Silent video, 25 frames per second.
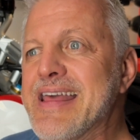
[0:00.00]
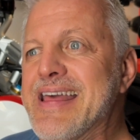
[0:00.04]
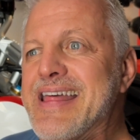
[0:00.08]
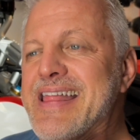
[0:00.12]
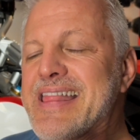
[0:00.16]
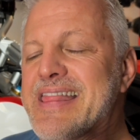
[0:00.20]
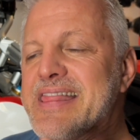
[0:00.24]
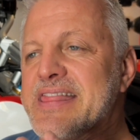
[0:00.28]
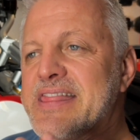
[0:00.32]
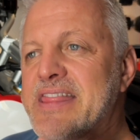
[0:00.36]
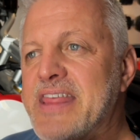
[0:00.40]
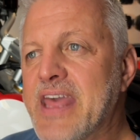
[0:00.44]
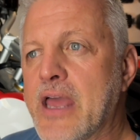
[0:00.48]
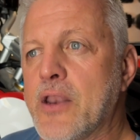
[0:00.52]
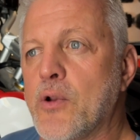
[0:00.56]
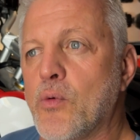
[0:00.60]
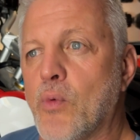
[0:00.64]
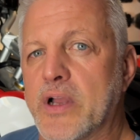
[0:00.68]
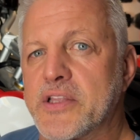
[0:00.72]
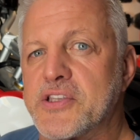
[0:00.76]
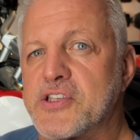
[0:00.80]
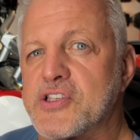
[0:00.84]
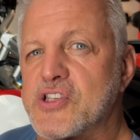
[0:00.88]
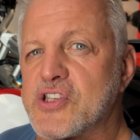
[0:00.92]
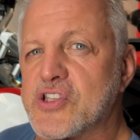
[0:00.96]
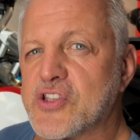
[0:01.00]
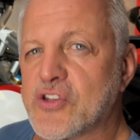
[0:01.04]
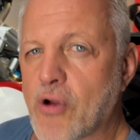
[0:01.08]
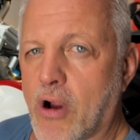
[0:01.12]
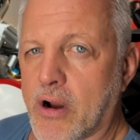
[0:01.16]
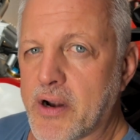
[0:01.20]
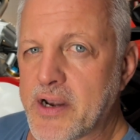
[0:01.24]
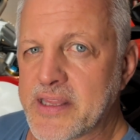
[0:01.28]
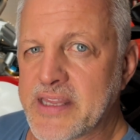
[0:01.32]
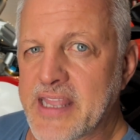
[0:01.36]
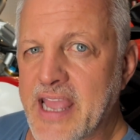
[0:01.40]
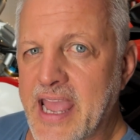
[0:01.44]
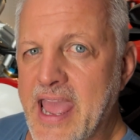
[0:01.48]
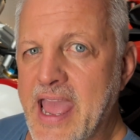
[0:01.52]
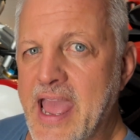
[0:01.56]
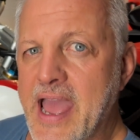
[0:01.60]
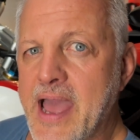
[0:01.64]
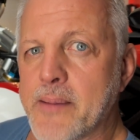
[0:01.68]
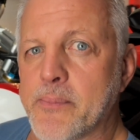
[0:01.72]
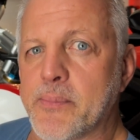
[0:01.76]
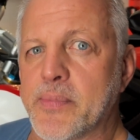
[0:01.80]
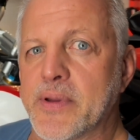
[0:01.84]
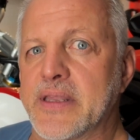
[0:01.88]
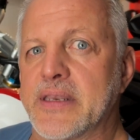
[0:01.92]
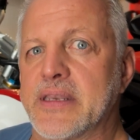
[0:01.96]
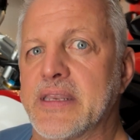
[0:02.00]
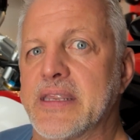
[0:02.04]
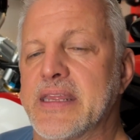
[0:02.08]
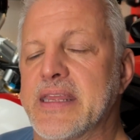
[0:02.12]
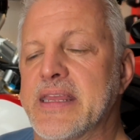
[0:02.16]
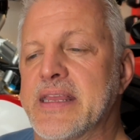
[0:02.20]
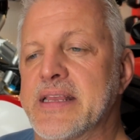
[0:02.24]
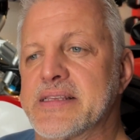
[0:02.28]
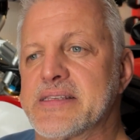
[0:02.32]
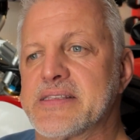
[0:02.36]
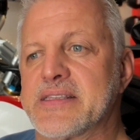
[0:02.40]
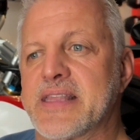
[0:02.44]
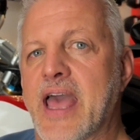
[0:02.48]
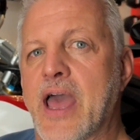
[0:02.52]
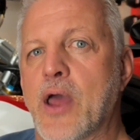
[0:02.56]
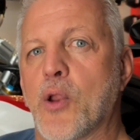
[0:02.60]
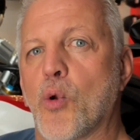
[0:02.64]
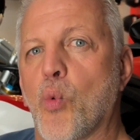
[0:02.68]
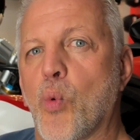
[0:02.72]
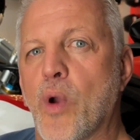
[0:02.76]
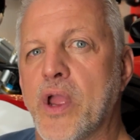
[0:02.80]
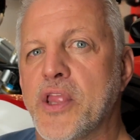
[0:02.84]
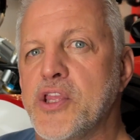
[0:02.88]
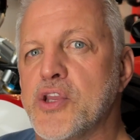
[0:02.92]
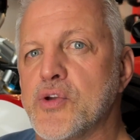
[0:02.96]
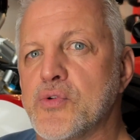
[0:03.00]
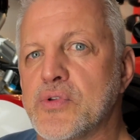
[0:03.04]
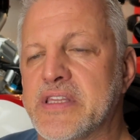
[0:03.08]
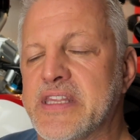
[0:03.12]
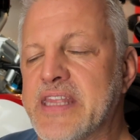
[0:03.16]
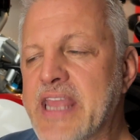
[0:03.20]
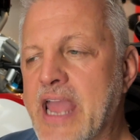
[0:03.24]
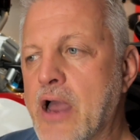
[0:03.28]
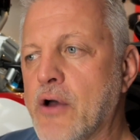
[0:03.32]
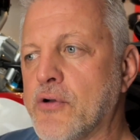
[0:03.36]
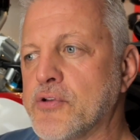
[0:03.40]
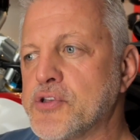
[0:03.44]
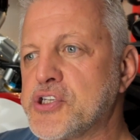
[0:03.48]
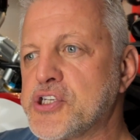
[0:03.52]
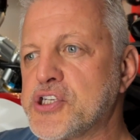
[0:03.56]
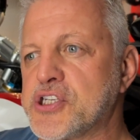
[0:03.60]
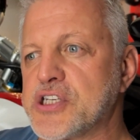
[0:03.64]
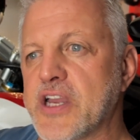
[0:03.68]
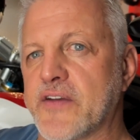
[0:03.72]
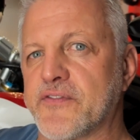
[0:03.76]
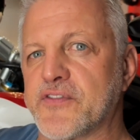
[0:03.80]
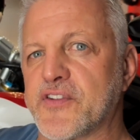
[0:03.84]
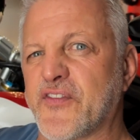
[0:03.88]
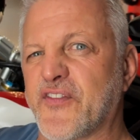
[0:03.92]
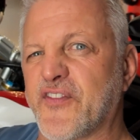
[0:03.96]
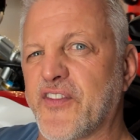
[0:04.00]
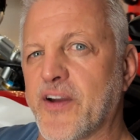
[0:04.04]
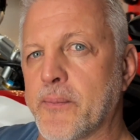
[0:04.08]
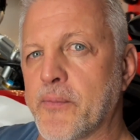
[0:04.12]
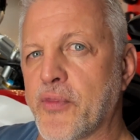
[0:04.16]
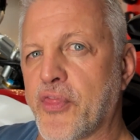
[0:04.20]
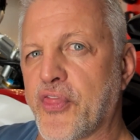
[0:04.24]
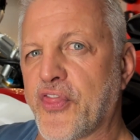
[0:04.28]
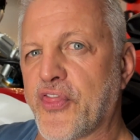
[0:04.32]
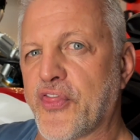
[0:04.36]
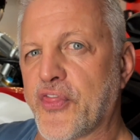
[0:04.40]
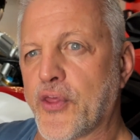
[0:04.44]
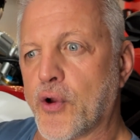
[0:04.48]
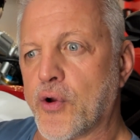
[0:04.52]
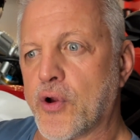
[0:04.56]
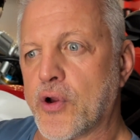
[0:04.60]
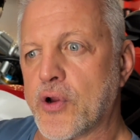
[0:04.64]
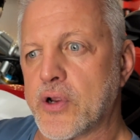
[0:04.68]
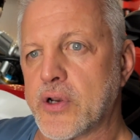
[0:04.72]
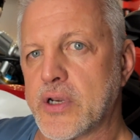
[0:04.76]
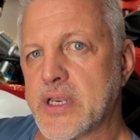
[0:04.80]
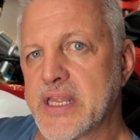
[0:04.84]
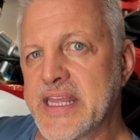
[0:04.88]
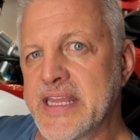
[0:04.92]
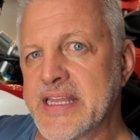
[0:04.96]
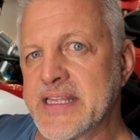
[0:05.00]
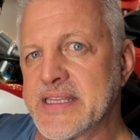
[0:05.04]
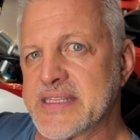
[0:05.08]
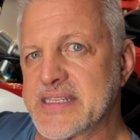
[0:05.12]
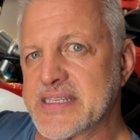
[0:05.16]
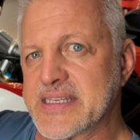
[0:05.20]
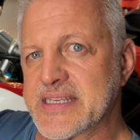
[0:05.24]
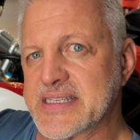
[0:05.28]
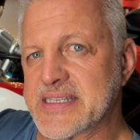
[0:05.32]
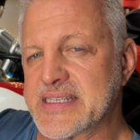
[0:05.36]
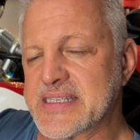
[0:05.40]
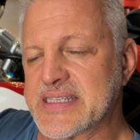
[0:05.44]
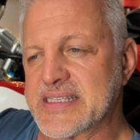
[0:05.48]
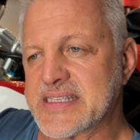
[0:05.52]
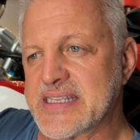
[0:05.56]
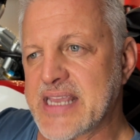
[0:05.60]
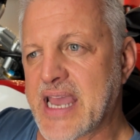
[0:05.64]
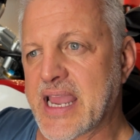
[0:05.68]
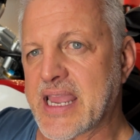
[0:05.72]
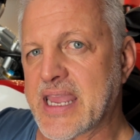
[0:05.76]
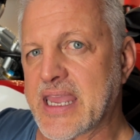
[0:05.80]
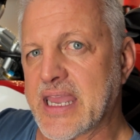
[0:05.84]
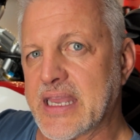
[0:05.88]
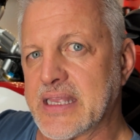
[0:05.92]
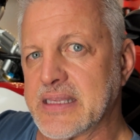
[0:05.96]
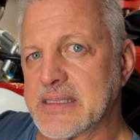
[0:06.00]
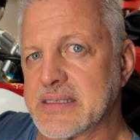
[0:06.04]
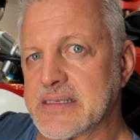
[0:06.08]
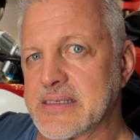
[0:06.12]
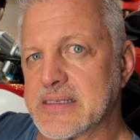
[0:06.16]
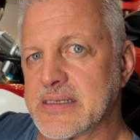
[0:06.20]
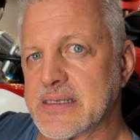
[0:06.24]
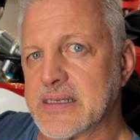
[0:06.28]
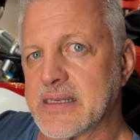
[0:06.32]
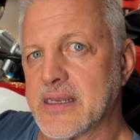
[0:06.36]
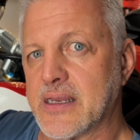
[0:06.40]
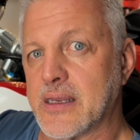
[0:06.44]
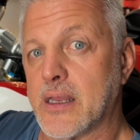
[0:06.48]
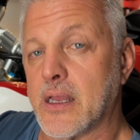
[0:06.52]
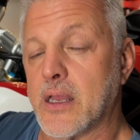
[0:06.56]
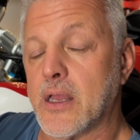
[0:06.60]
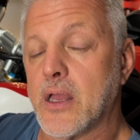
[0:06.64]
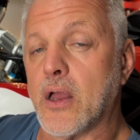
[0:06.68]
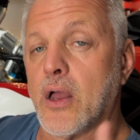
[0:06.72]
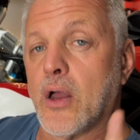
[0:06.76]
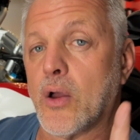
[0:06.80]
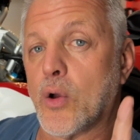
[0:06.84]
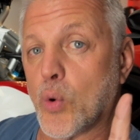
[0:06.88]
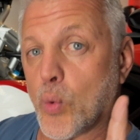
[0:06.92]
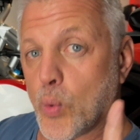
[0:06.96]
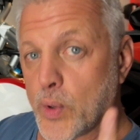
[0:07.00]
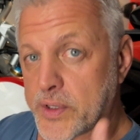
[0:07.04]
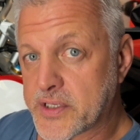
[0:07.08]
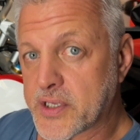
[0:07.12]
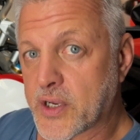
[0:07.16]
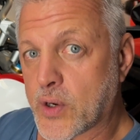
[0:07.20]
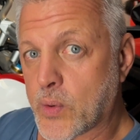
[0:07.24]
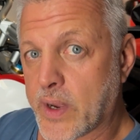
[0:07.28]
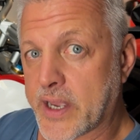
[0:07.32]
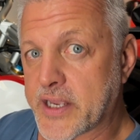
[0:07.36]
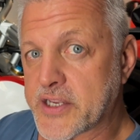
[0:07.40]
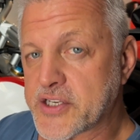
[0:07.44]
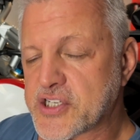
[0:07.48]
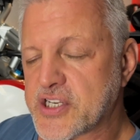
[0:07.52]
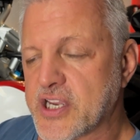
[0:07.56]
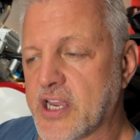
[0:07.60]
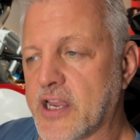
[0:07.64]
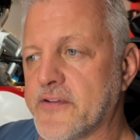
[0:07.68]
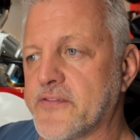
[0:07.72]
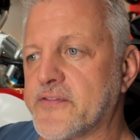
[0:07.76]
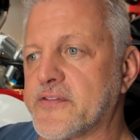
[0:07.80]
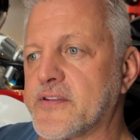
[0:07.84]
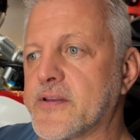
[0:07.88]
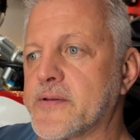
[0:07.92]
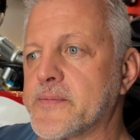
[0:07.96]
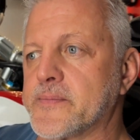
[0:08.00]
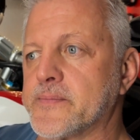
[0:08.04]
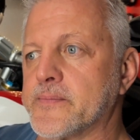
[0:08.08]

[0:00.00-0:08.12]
Then what started to happen is that when you downshift from third into second with the quick shift,